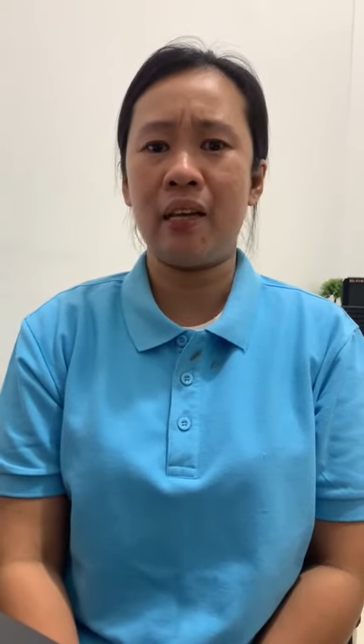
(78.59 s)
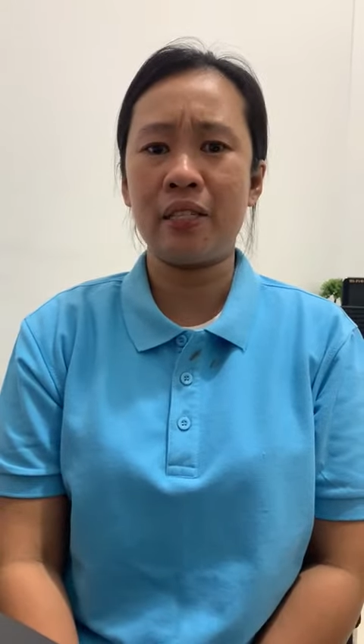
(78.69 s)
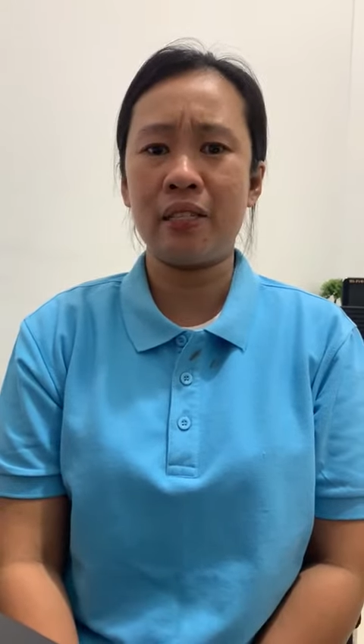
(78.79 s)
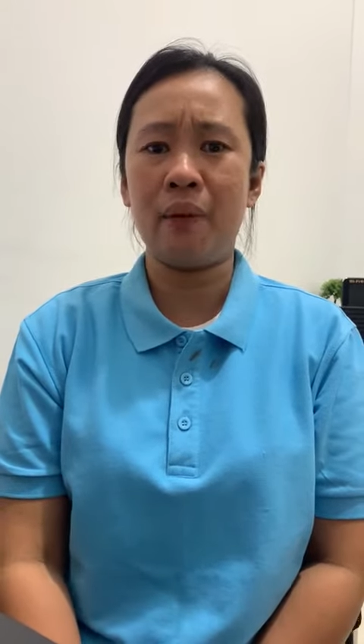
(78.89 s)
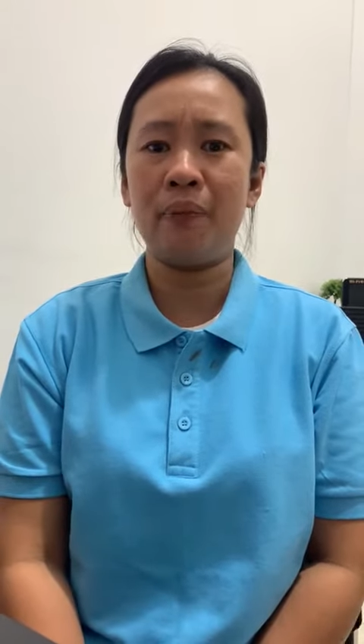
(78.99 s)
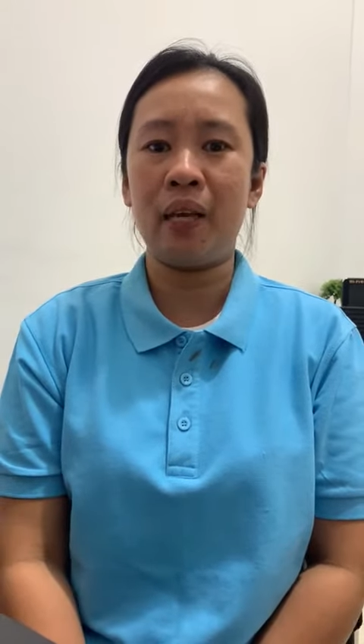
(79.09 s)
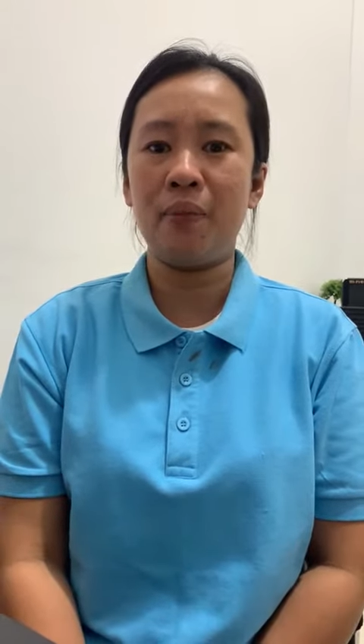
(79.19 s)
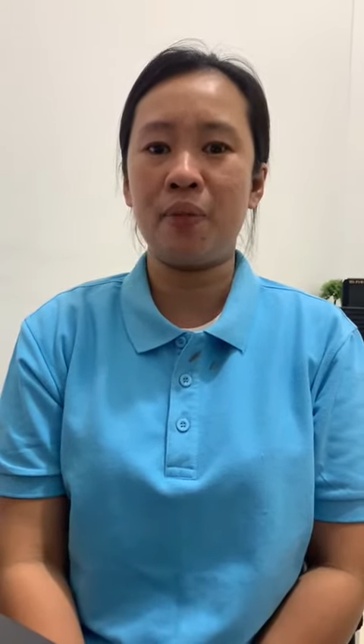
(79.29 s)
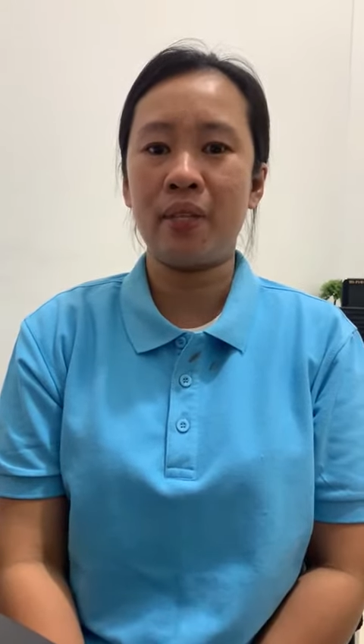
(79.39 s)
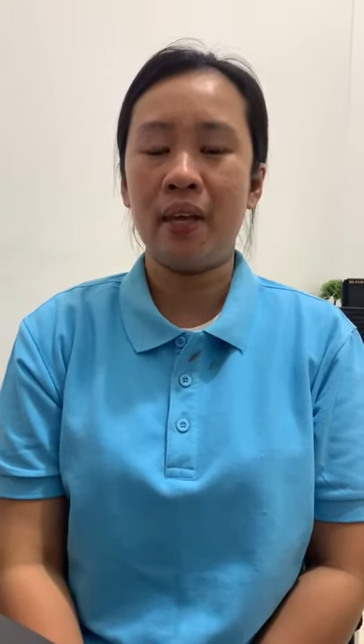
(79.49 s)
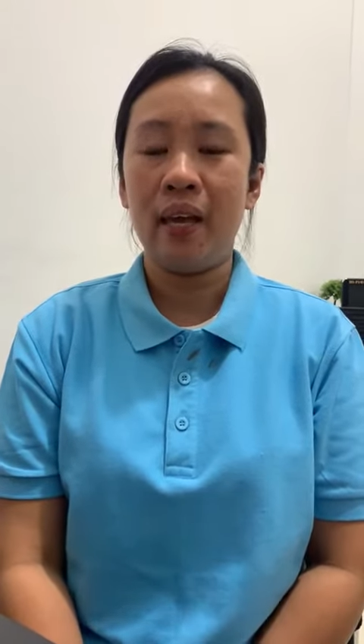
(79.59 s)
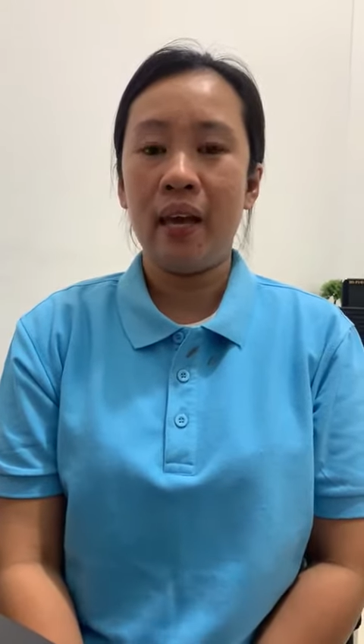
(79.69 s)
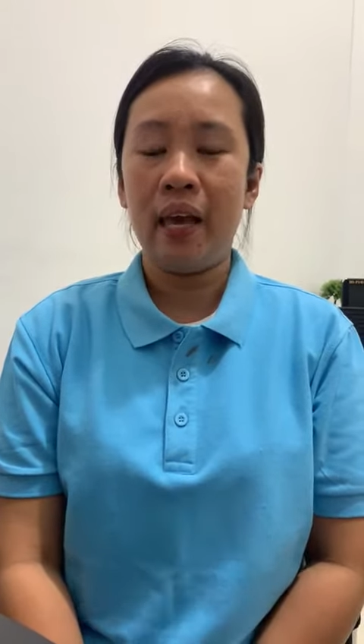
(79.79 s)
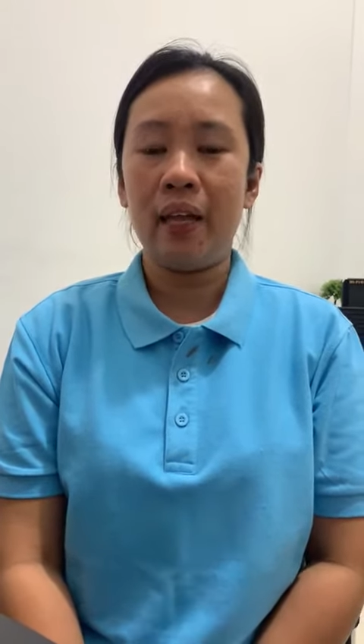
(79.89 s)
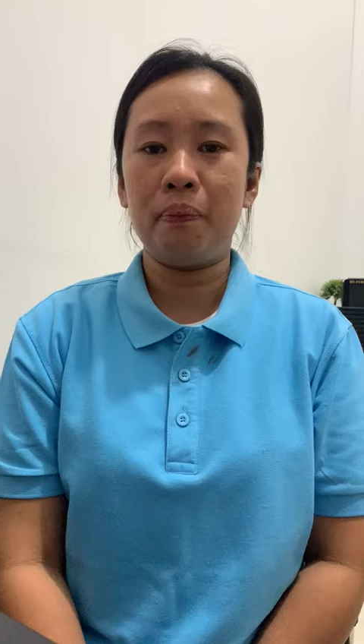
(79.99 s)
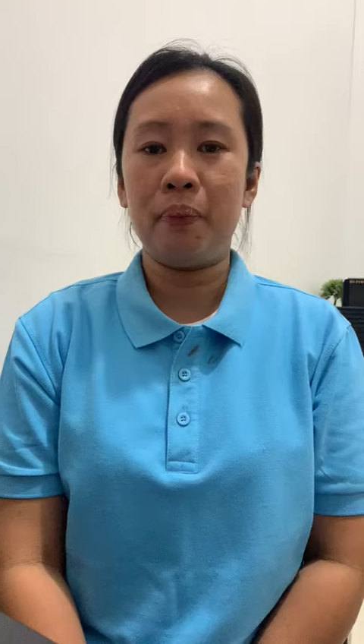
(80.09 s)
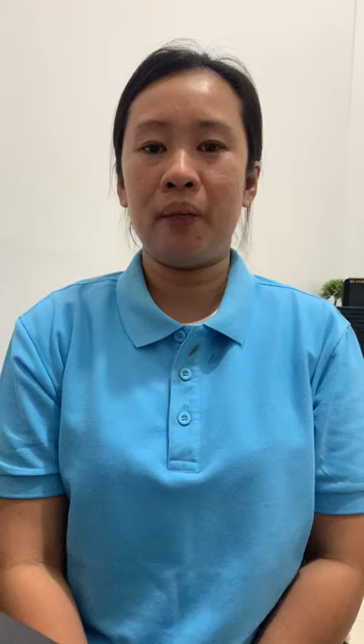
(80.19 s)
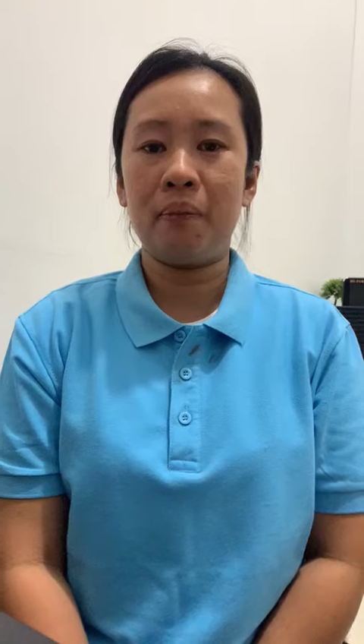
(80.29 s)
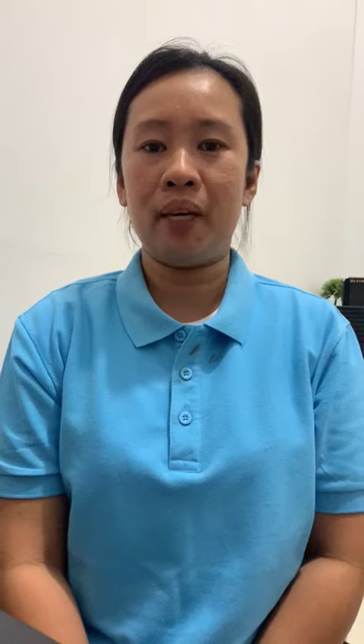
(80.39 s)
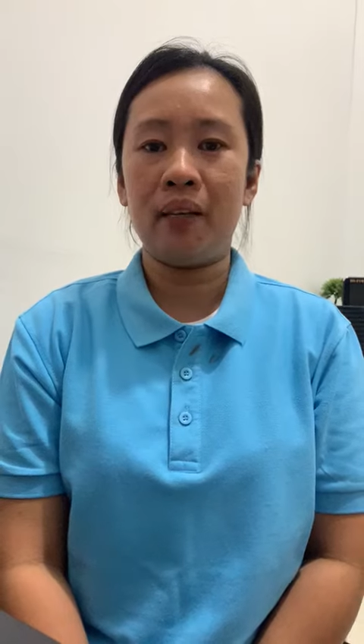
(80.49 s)
Sometimes
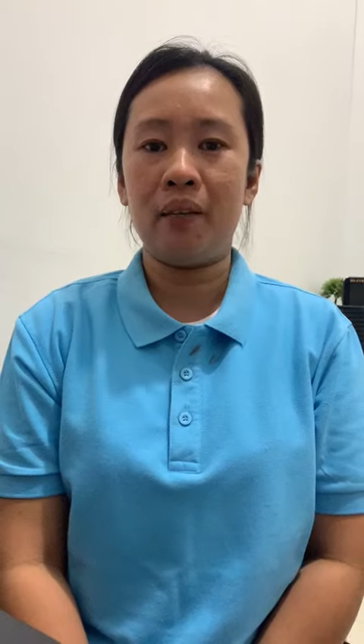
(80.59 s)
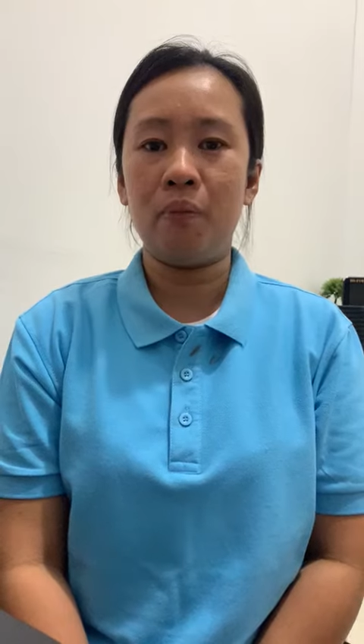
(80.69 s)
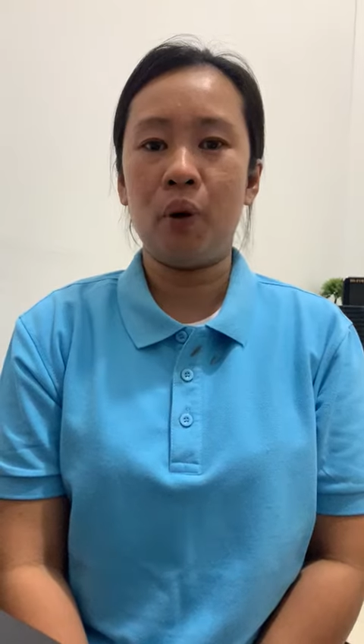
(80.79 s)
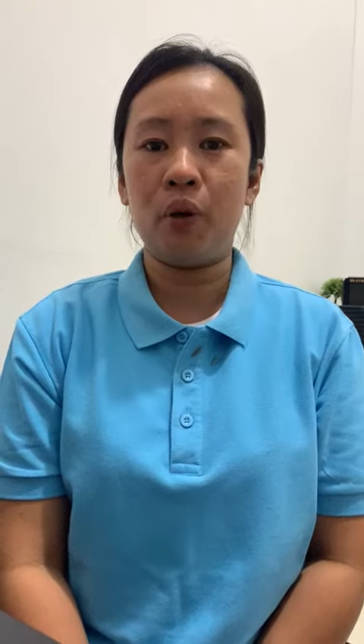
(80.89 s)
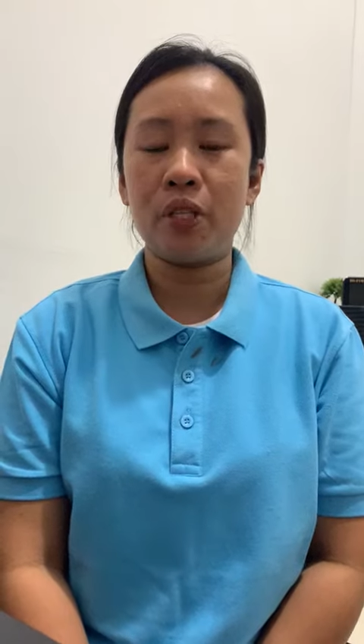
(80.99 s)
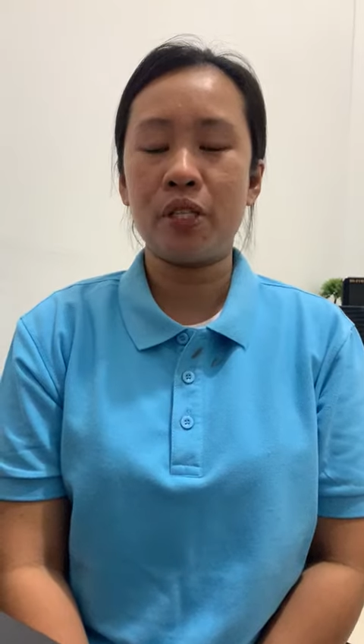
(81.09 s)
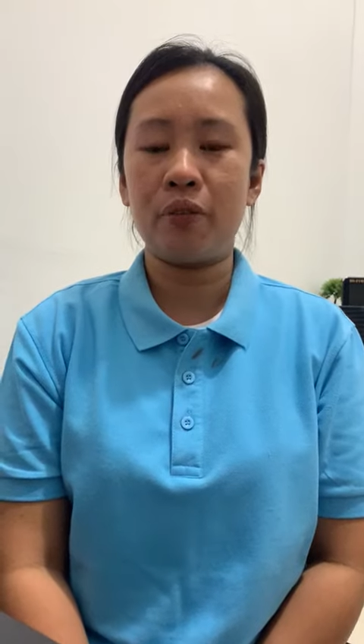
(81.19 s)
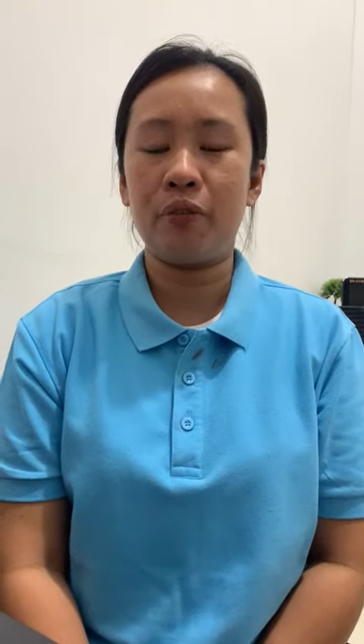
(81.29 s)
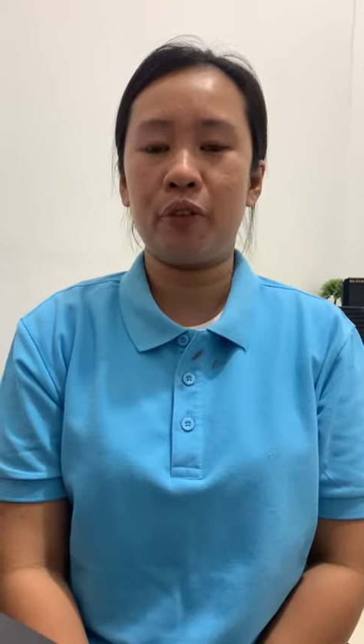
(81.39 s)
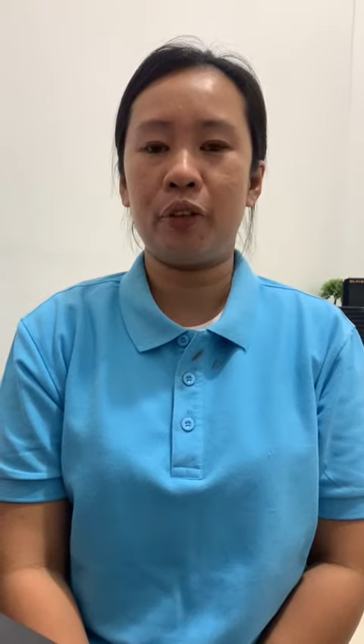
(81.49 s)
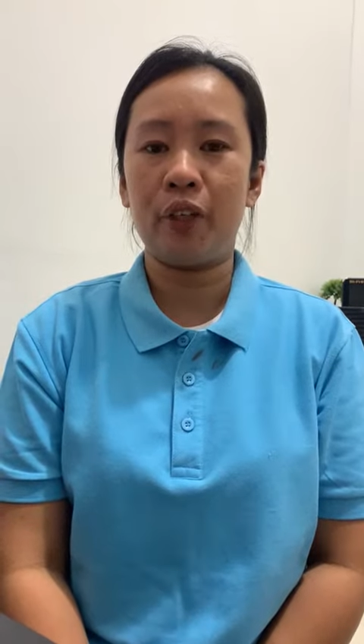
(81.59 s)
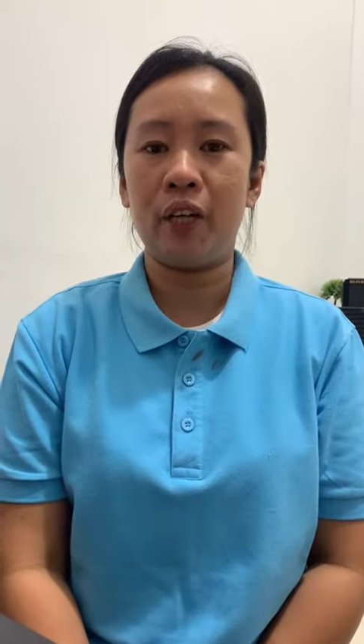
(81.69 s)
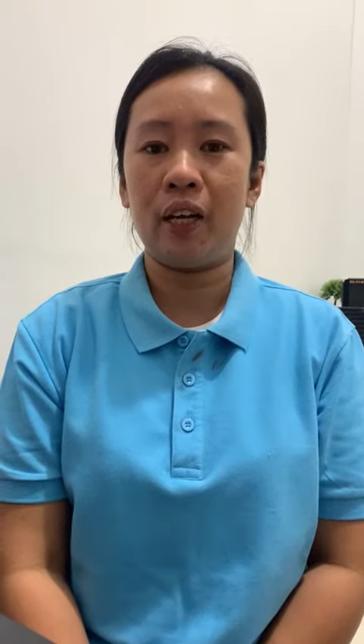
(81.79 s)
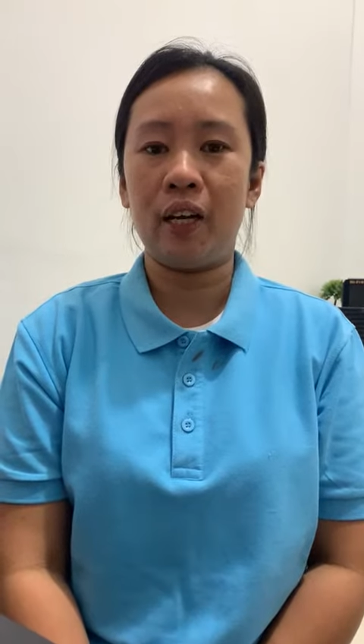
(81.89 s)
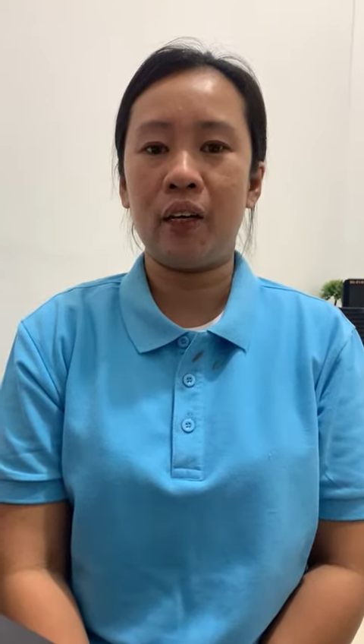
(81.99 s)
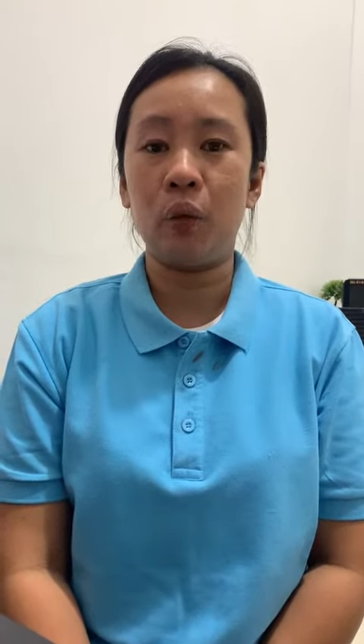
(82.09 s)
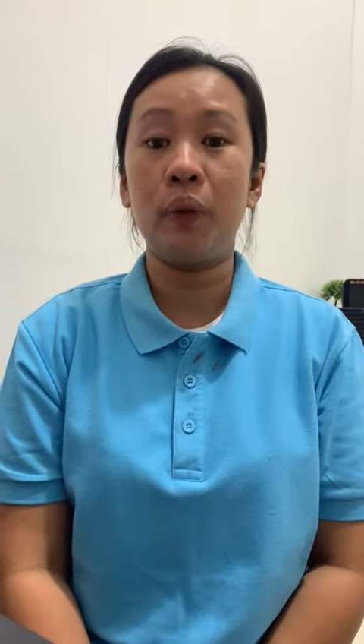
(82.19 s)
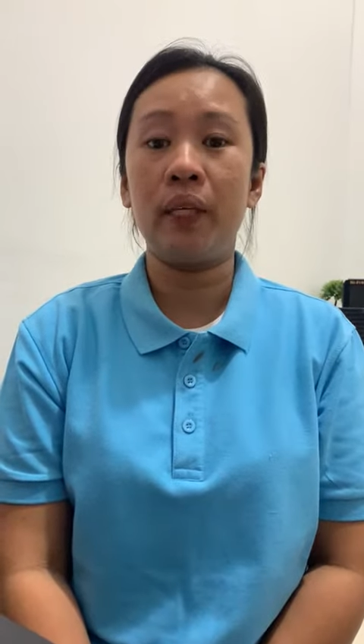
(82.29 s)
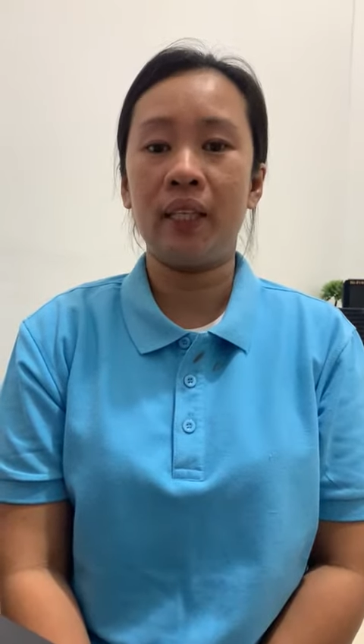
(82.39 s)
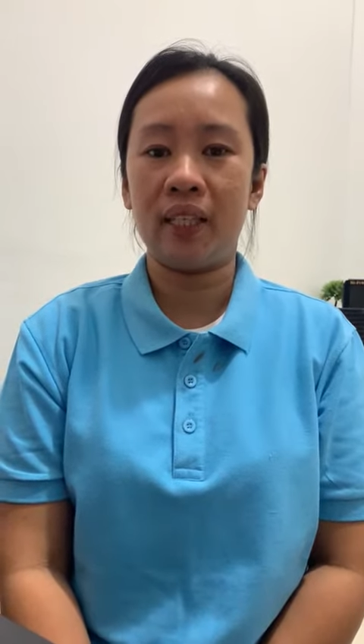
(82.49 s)
helping my boss for
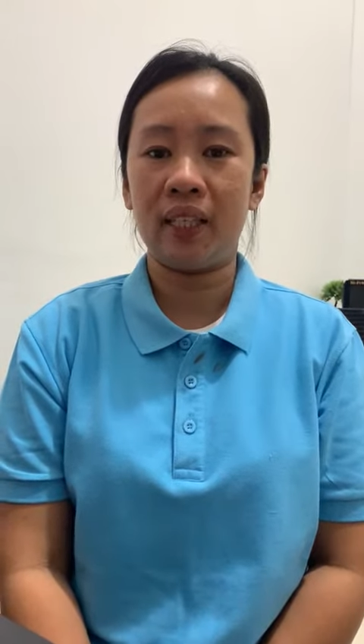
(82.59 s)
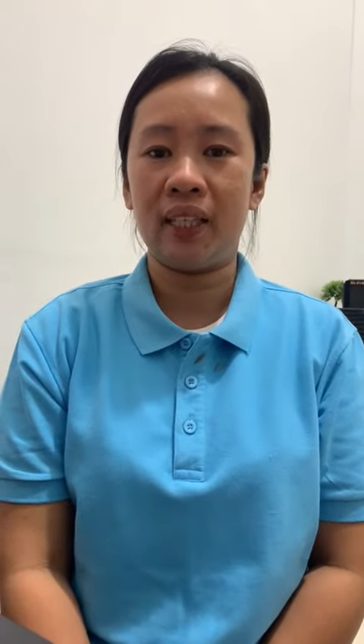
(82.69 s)
cooking.